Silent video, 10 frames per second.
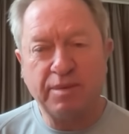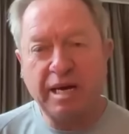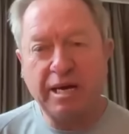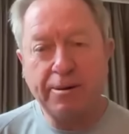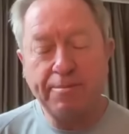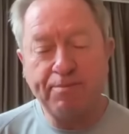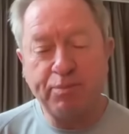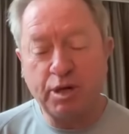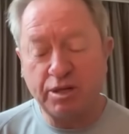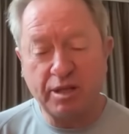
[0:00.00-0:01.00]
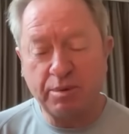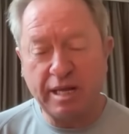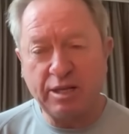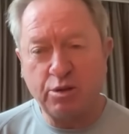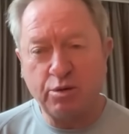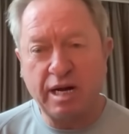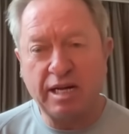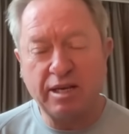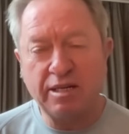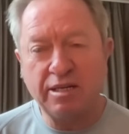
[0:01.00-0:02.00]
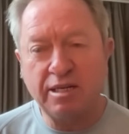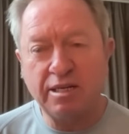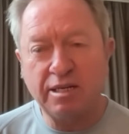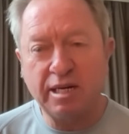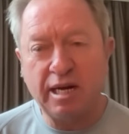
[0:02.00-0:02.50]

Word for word: not a substantial cut in